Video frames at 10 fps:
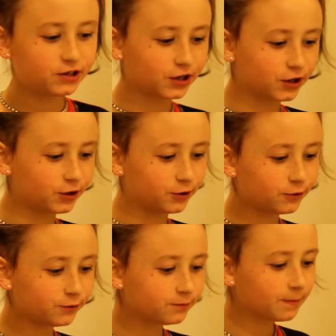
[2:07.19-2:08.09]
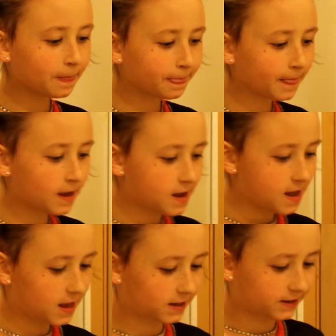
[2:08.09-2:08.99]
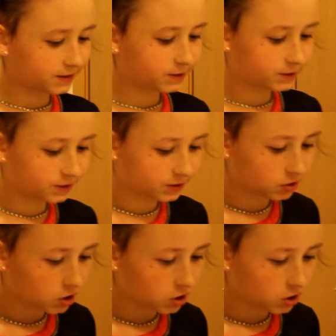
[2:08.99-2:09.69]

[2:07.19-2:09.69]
do is